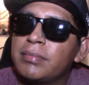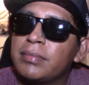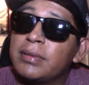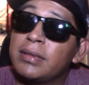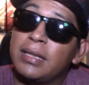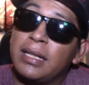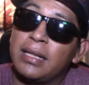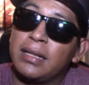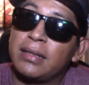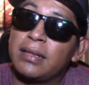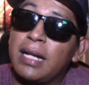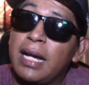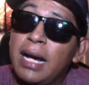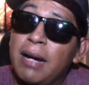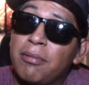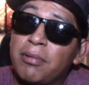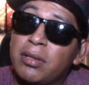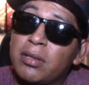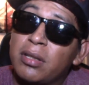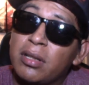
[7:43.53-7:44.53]
like I
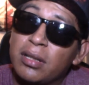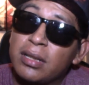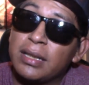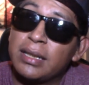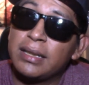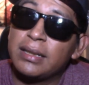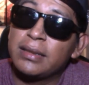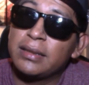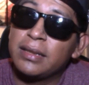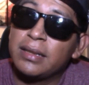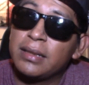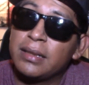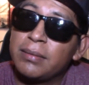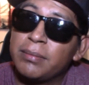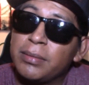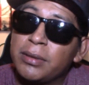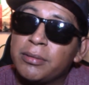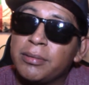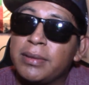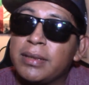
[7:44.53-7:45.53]
would clock in
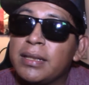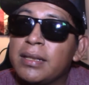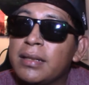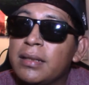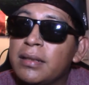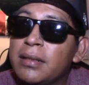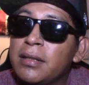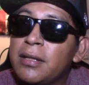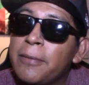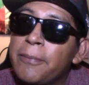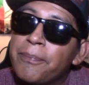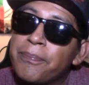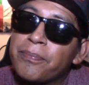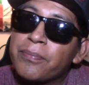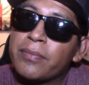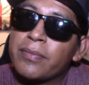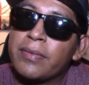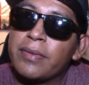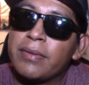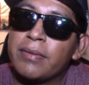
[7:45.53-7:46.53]
between,
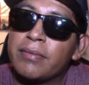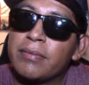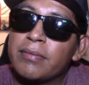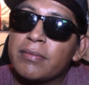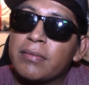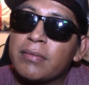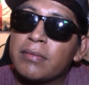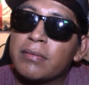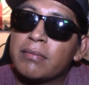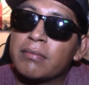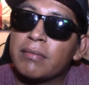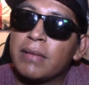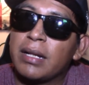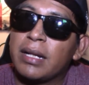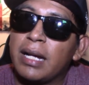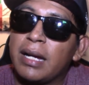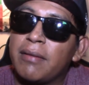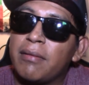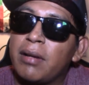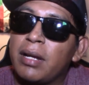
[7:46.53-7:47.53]
like
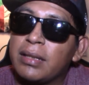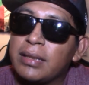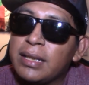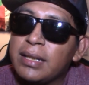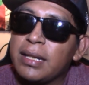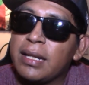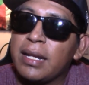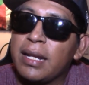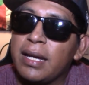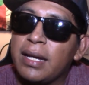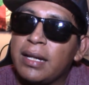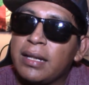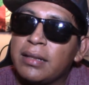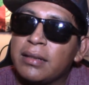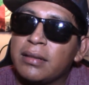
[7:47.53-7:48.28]
I think at 9